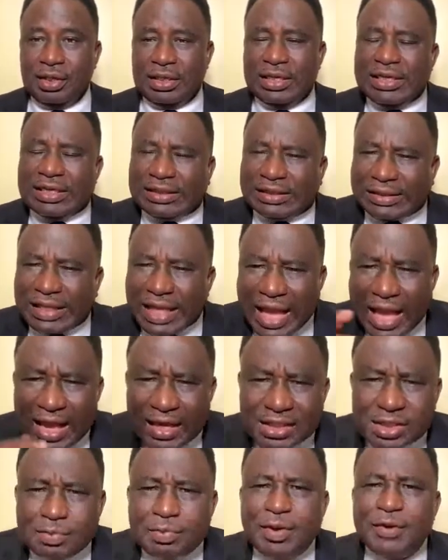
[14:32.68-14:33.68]
He
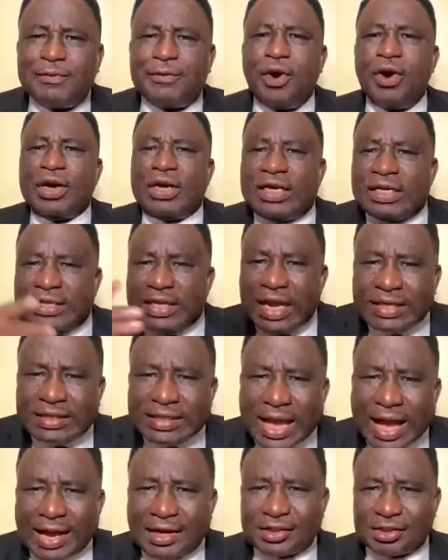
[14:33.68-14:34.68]
thinks before he
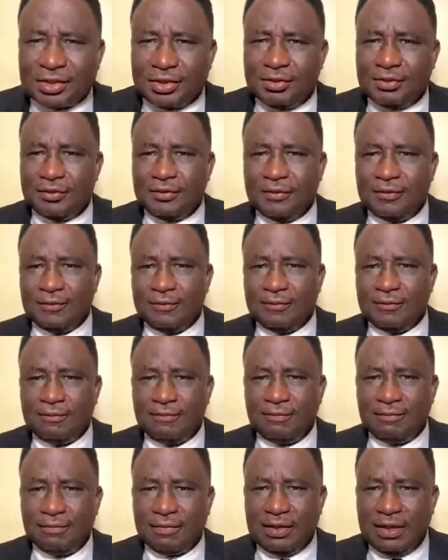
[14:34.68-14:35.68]
takes action.
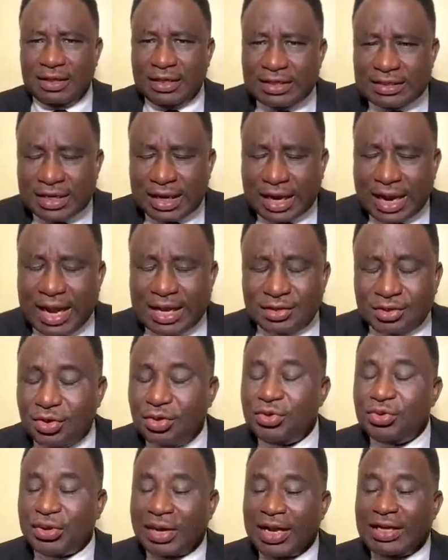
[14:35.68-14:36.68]
This is a kind.
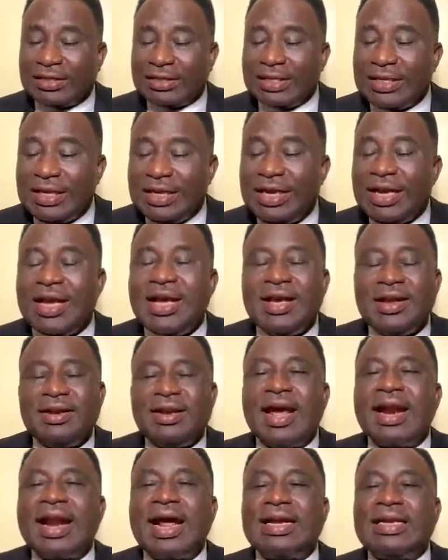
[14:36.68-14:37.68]
So you can see
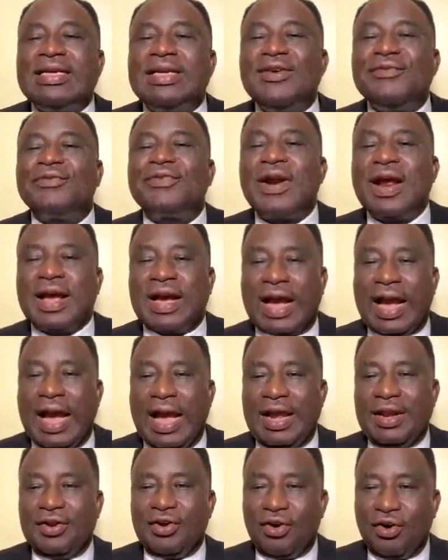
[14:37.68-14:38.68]
there are different
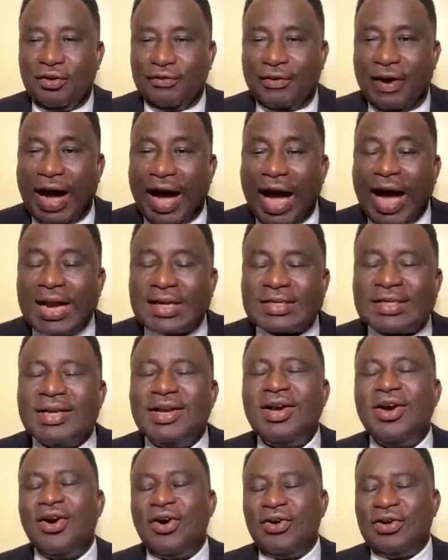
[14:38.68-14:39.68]
kind of heart
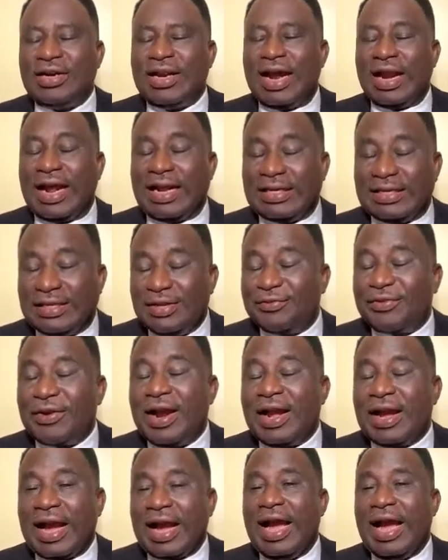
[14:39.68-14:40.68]
or there are
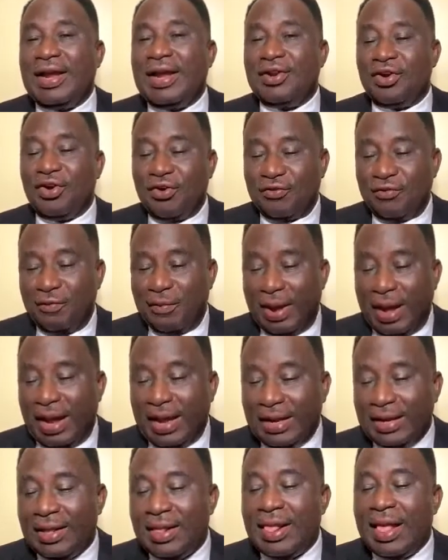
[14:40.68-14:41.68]
different kind of
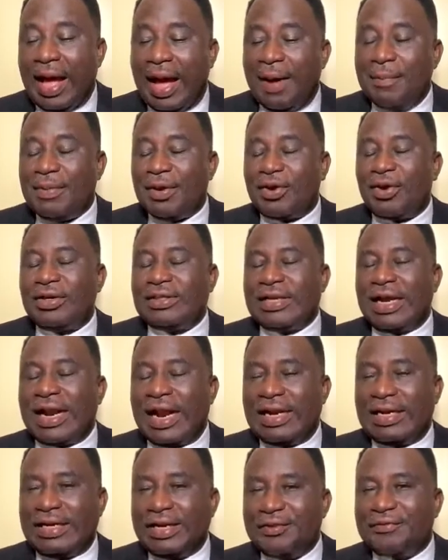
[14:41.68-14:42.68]
mind. And because there
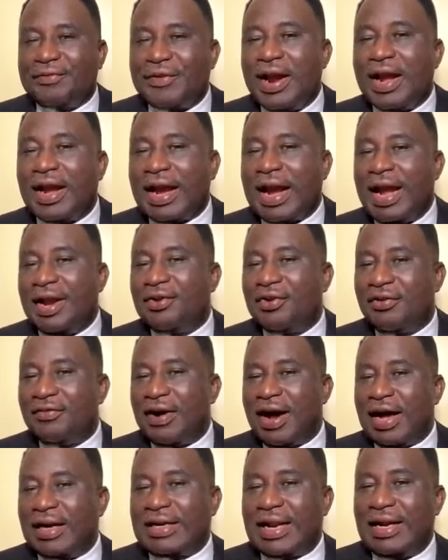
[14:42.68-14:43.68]
are different kind of
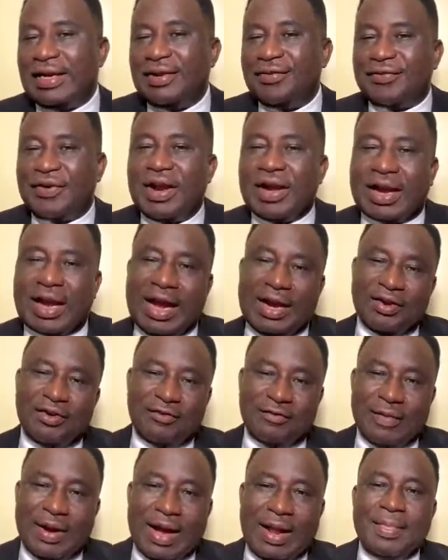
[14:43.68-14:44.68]
heart and different kind
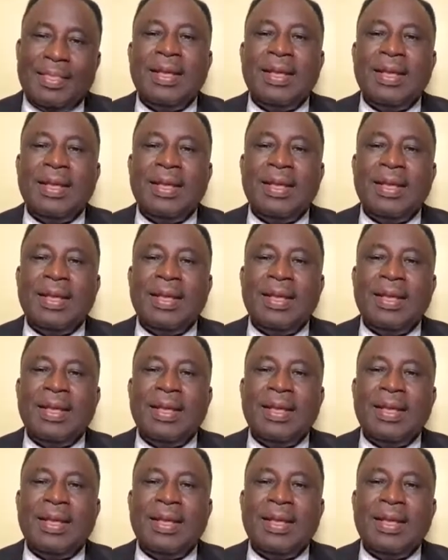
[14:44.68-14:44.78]
of